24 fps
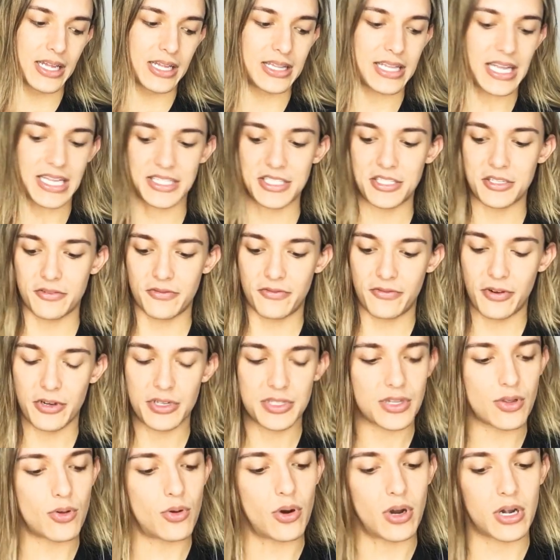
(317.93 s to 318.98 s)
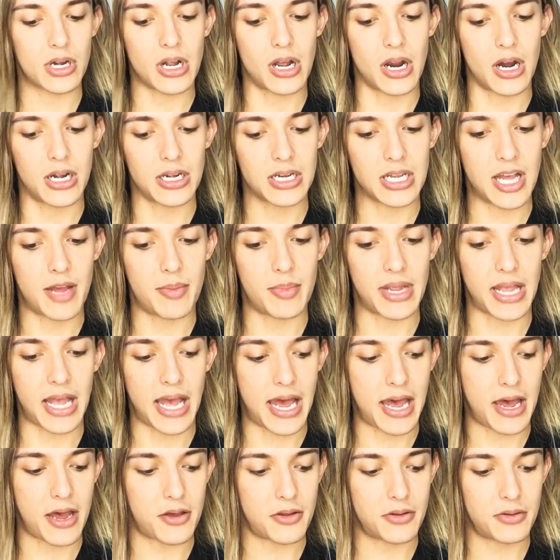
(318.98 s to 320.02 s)
That's your first court card coming
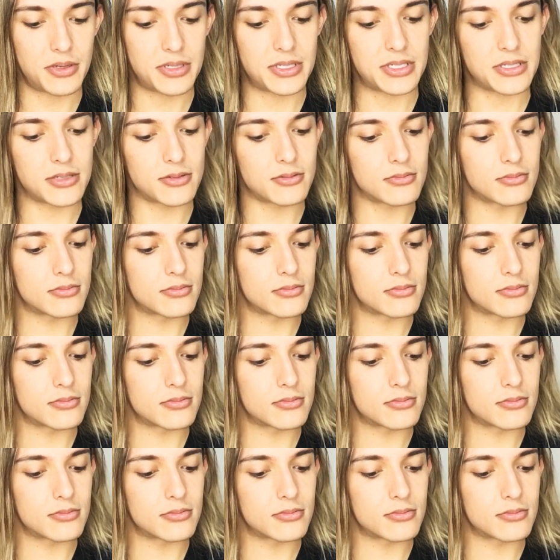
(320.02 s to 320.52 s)
out.